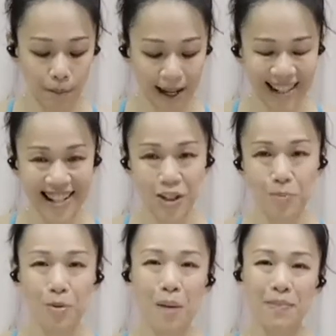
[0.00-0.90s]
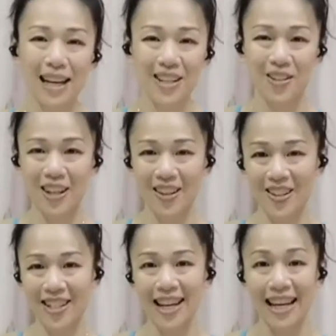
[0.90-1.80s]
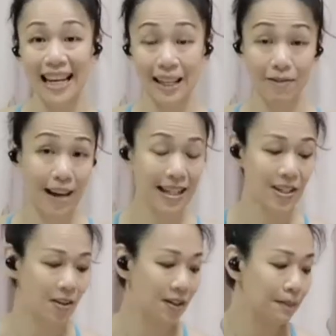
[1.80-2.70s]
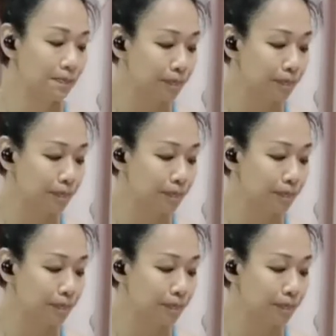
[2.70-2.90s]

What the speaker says: meditation prop that you could invest on.